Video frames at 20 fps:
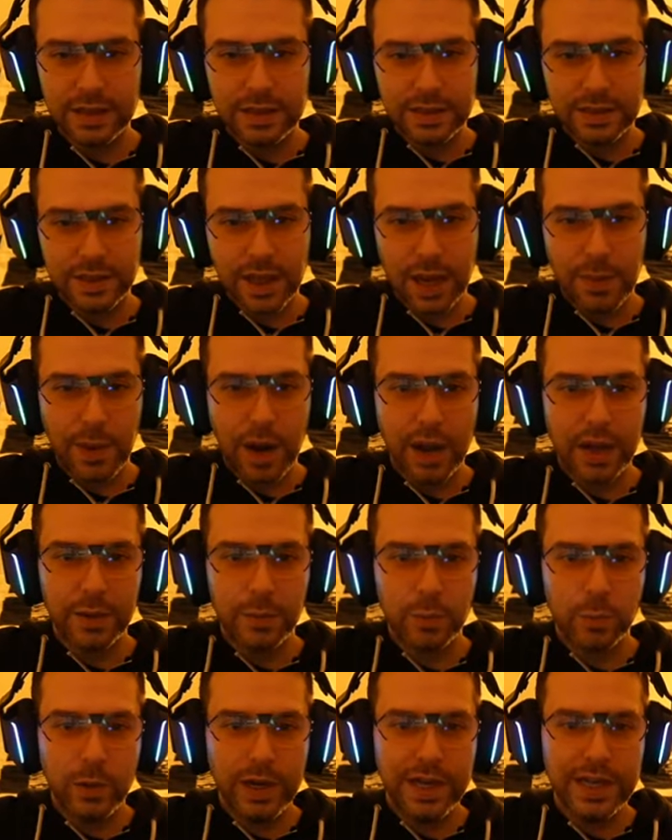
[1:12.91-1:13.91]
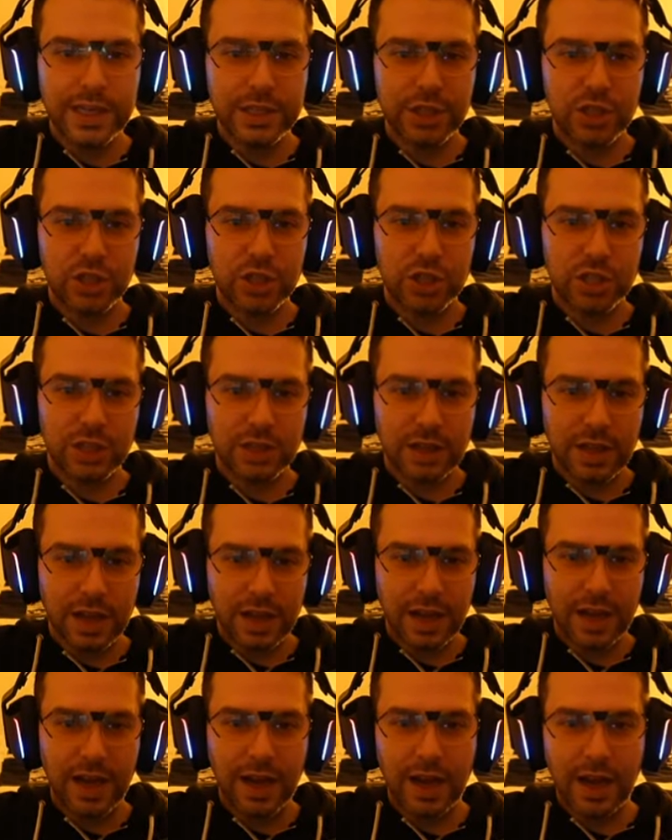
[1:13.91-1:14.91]
Damn, I wish
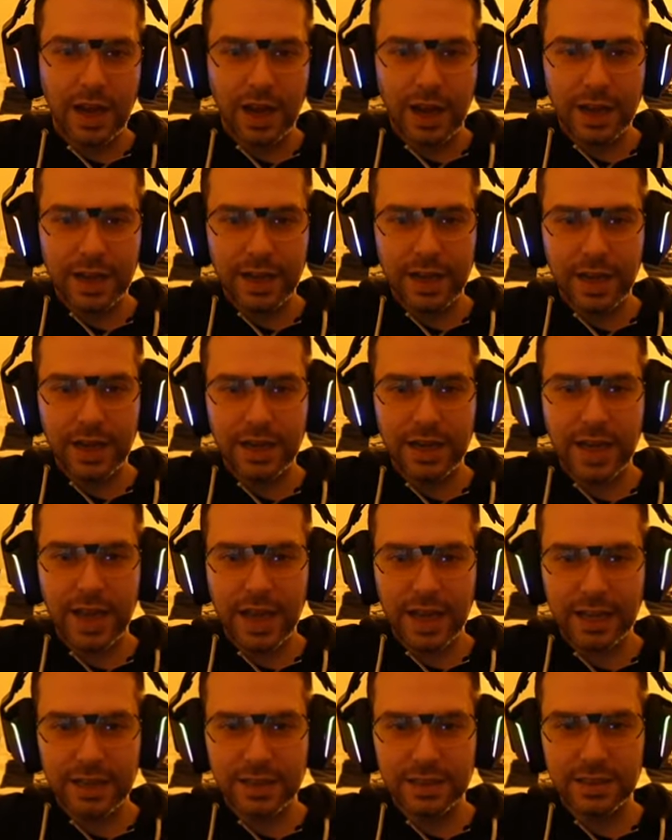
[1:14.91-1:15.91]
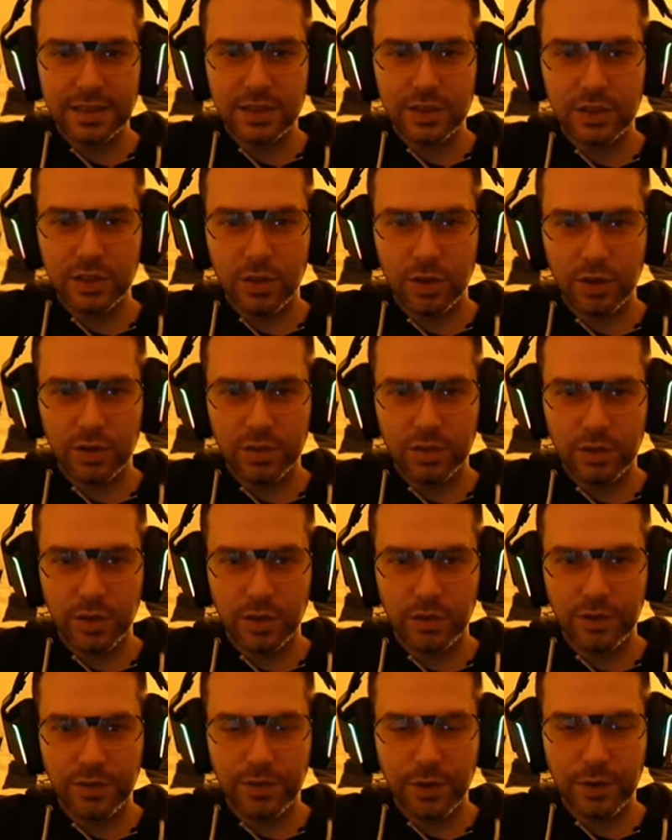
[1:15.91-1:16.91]
I hadn't
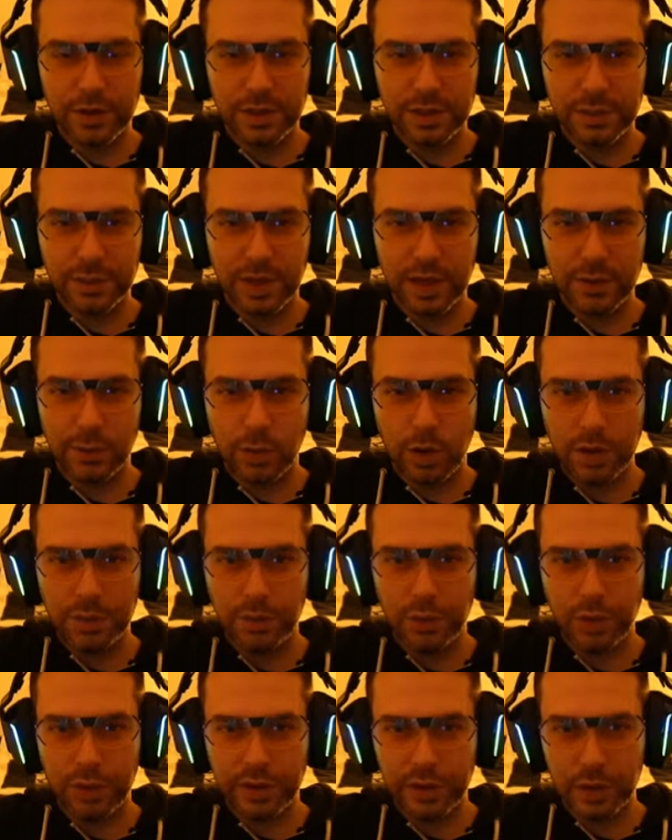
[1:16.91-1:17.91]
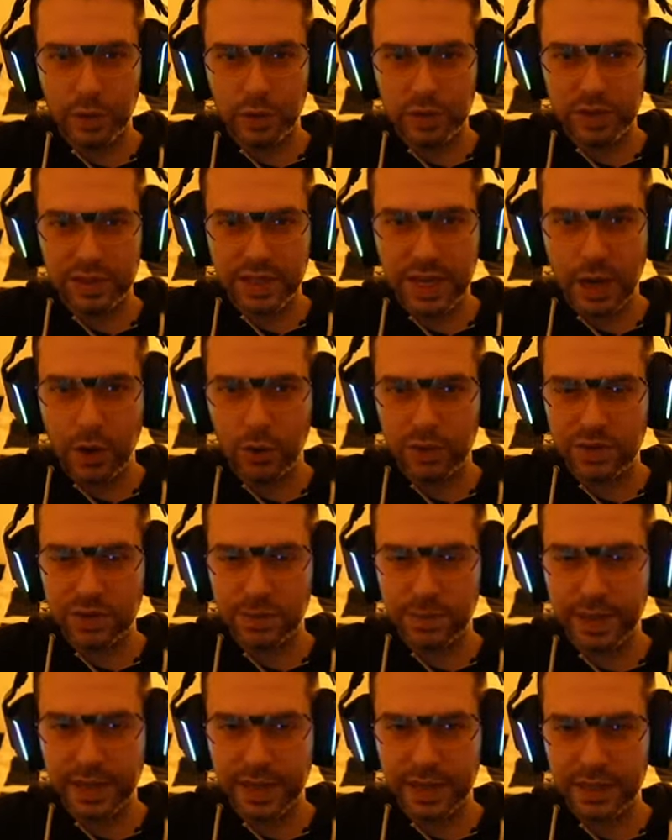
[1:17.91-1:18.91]
converted my 1.0 Scouts
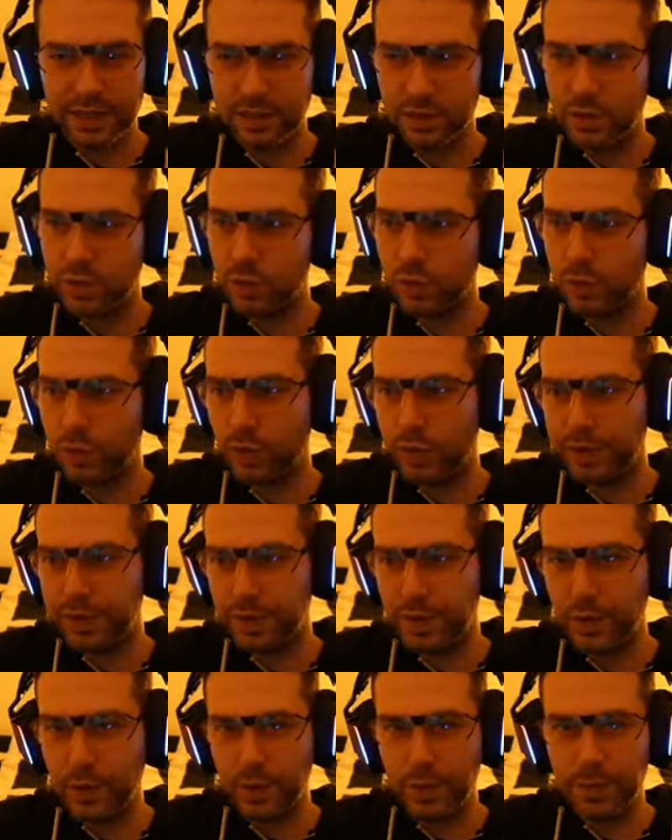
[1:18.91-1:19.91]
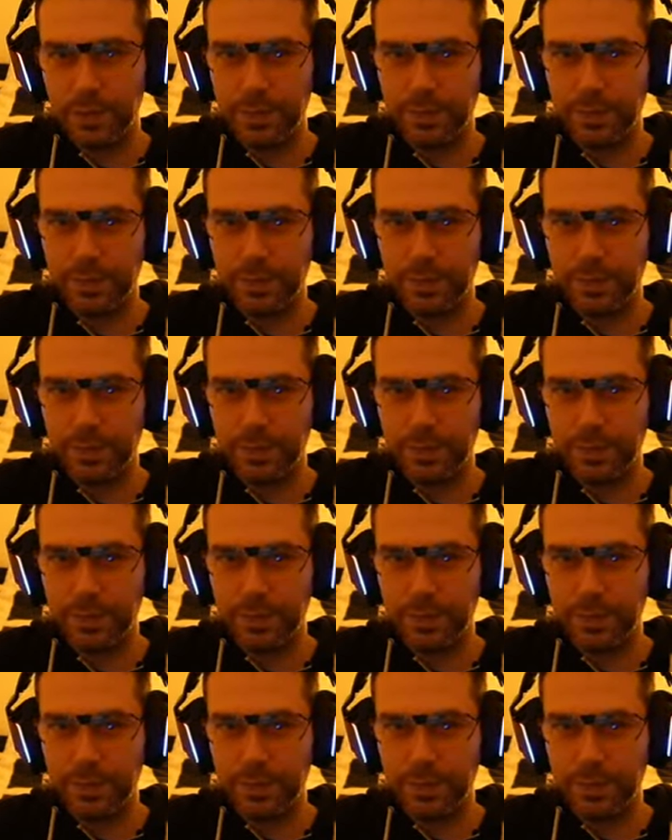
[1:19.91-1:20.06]
Mail into 2.0.